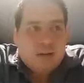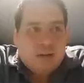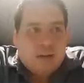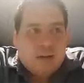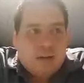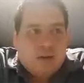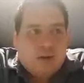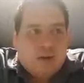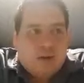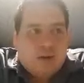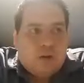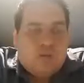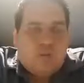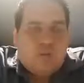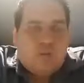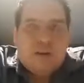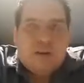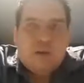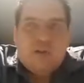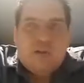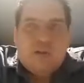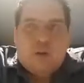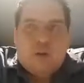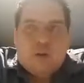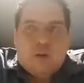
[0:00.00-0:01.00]
you know, they've been
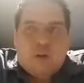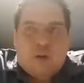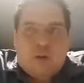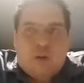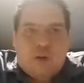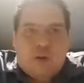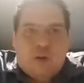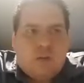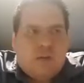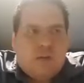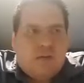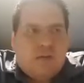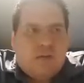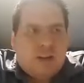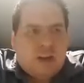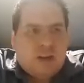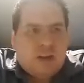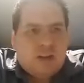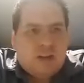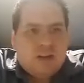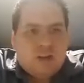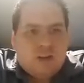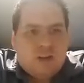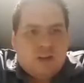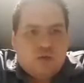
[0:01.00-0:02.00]
involved in 2 or 3
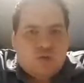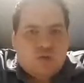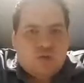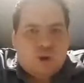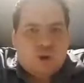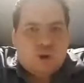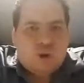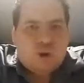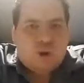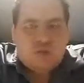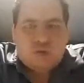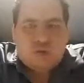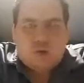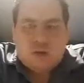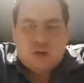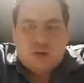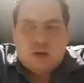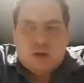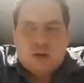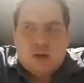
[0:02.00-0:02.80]
0-0 draws and